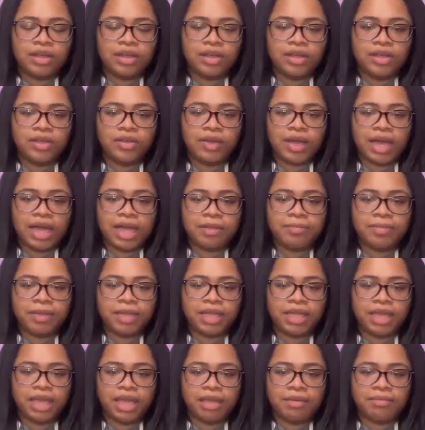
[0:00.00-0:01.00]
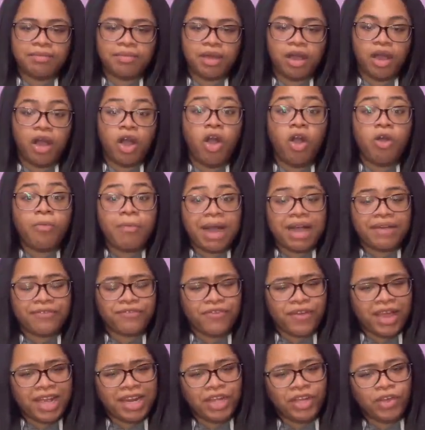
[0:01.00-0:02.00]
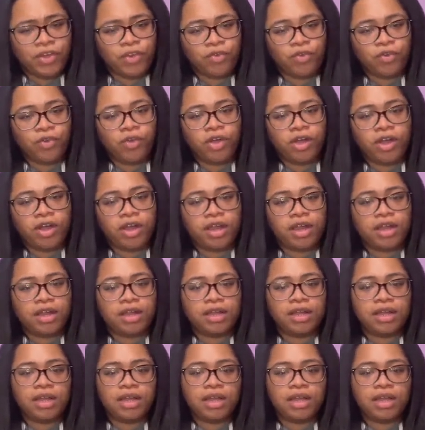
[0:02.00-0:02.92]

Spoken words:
You gotta be kidding. Oh, my Freddy Krueger?